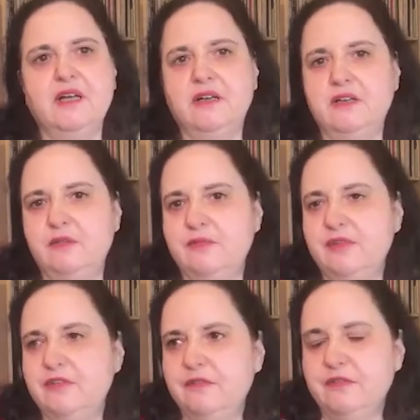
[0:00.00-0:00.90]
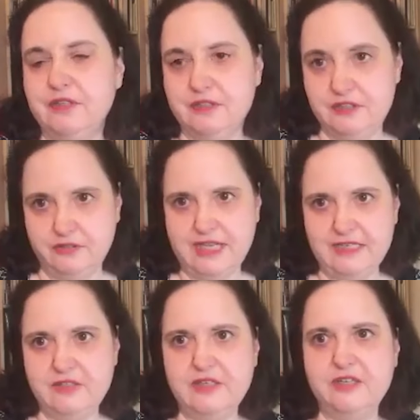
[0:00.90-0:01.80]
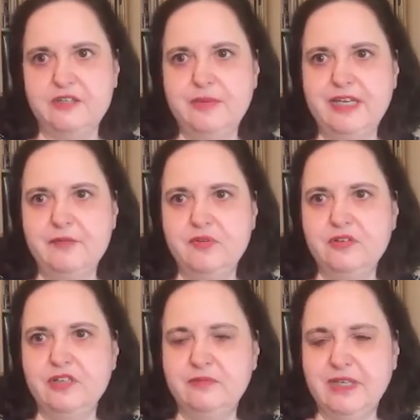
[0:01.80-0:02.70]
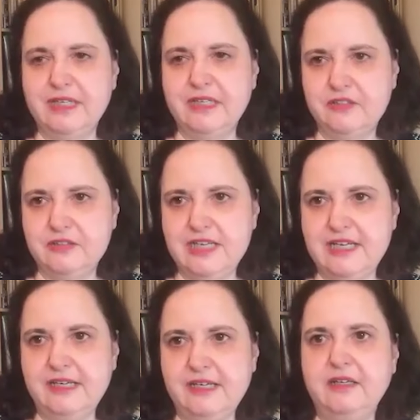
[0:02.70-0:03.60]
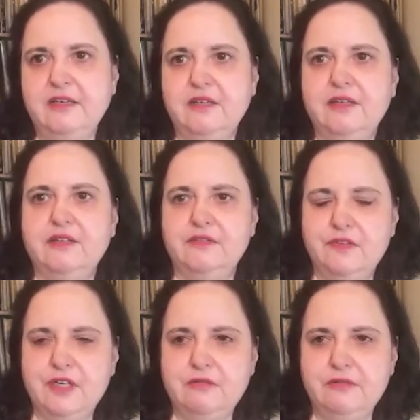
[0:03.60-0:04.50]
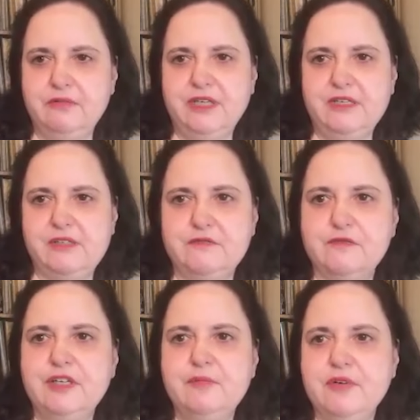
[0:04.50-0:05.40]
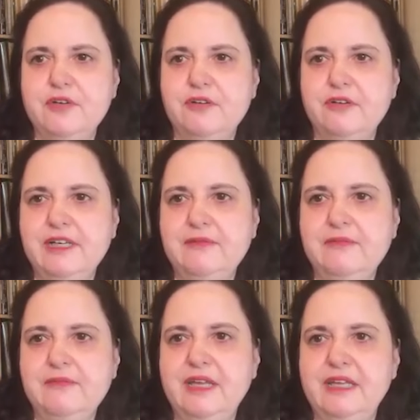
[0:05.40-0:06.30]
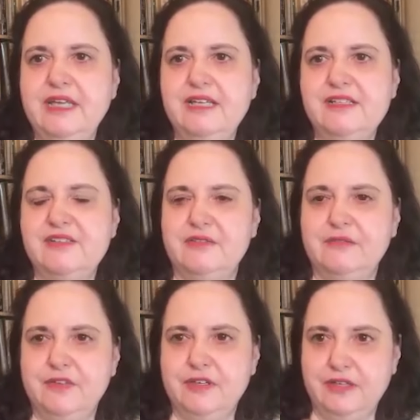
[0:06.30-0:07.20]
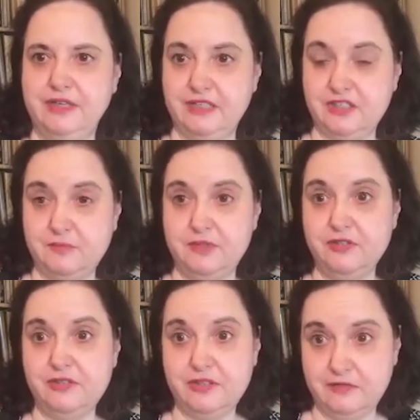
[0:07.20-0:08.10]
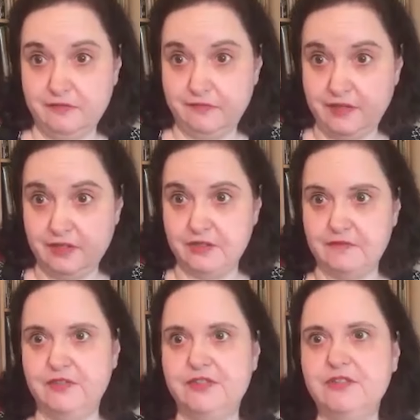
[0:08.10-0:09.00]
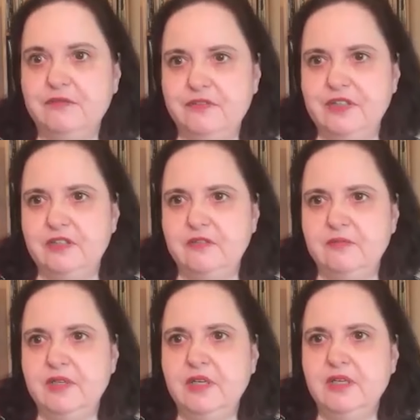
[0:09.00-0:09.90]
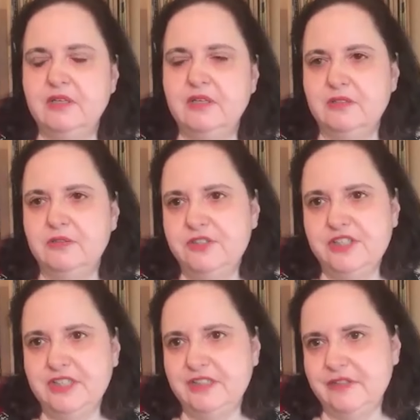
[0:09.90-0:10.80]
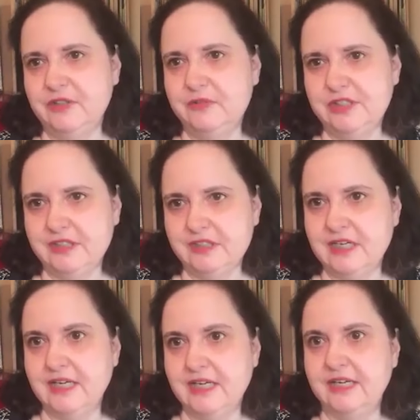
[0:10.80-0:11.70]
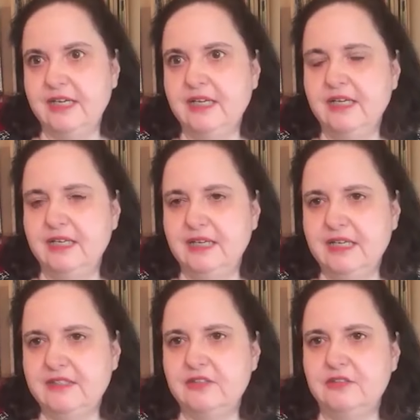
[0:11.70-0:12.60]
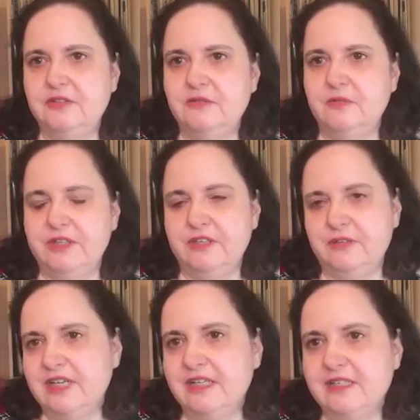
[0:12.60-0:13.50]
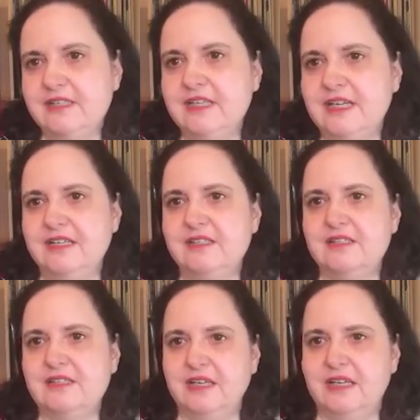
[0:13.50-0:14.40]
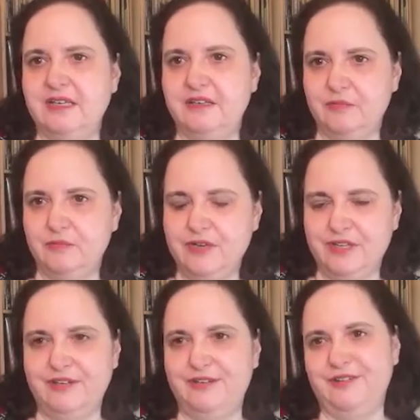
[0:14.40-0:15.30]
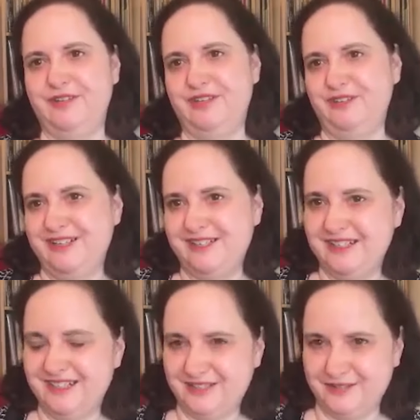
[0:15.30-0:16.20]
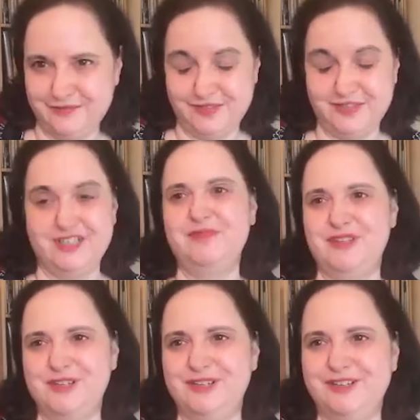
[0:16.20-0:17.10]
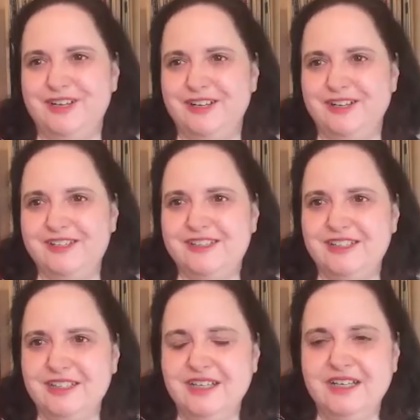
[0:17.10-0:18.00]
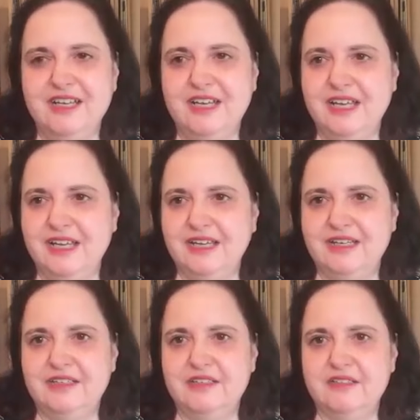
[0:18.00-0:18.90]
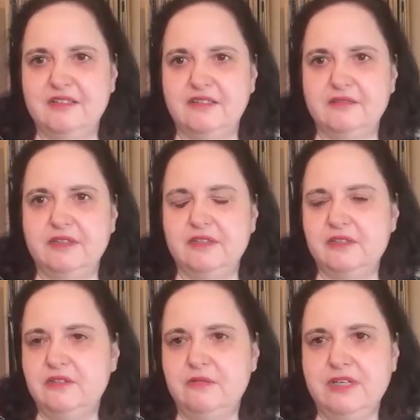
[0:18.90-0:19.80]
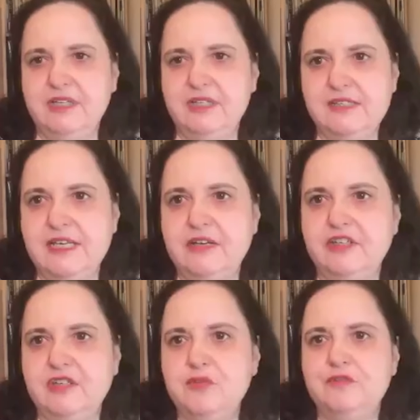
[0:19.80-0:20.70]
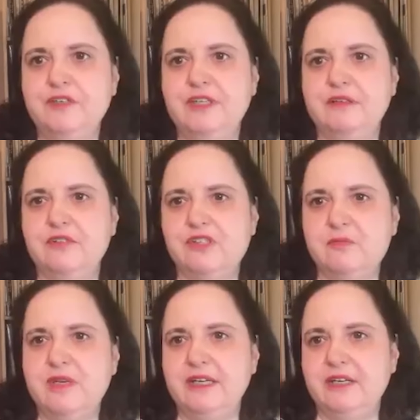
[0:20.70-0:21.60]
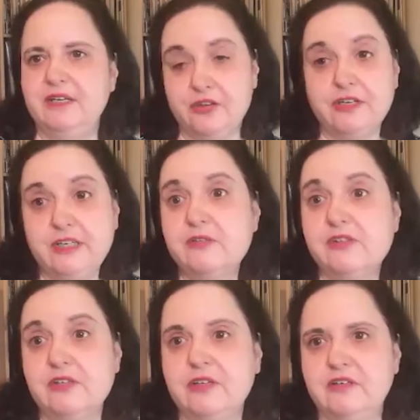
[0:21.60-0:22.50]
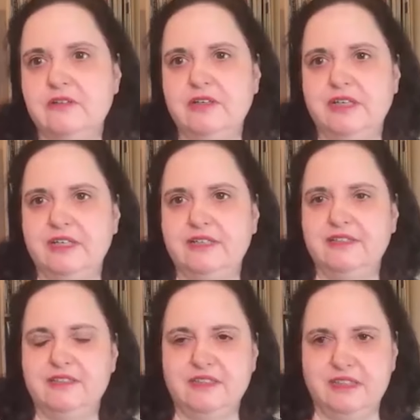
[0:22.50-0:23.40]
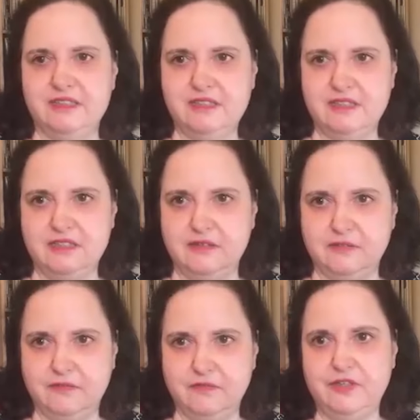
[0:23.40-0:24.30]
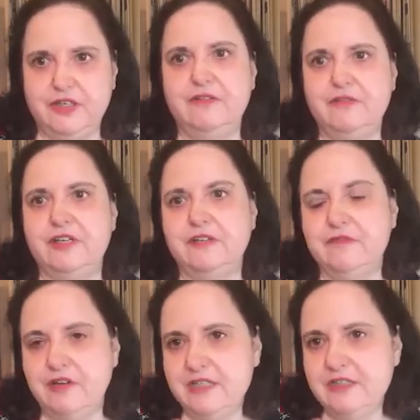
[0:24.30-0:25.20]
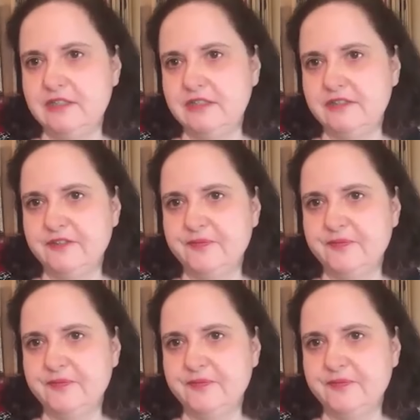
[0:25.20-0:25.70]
So that's another paid program like today. The following week is a free program, and that's a very explosive, controversial film called Who Shall Live and Who Shall Die, and has to do with the United States and whether the United States could have stopped the Holocaust. And it's quite an astounding movie that was made 30 years ago, and it's still very, very fresh.